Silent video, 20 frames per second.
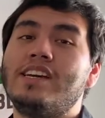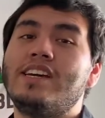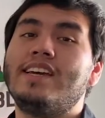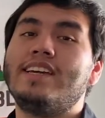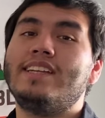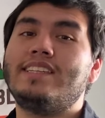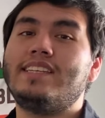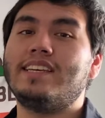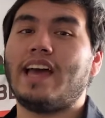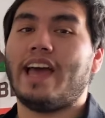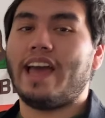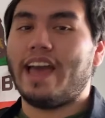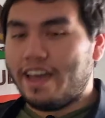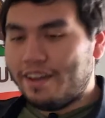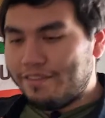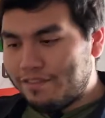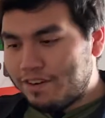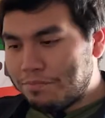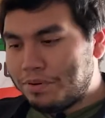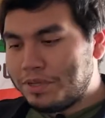to
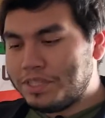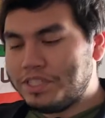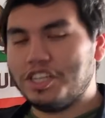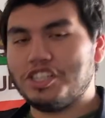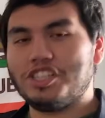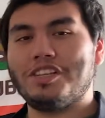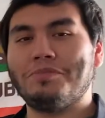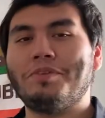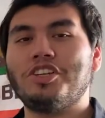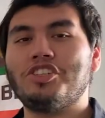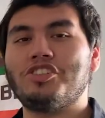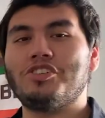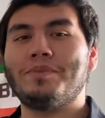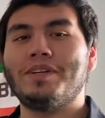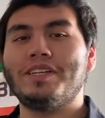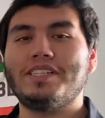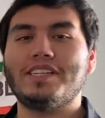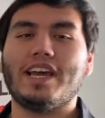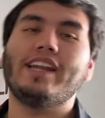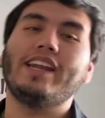every position measurement
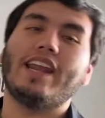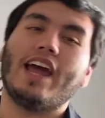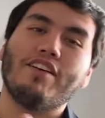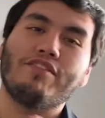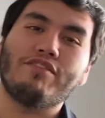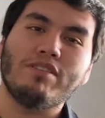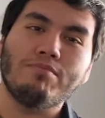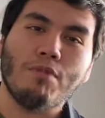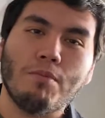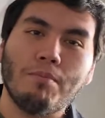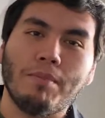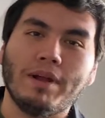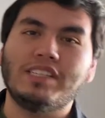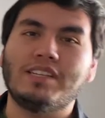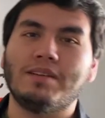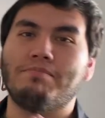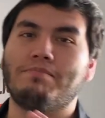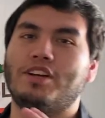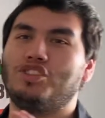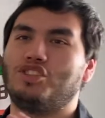and every momentum
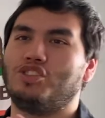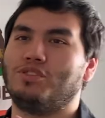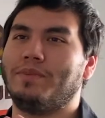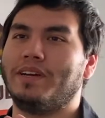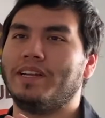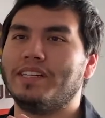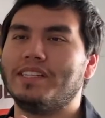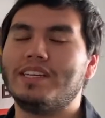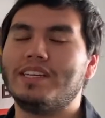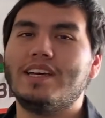measurement.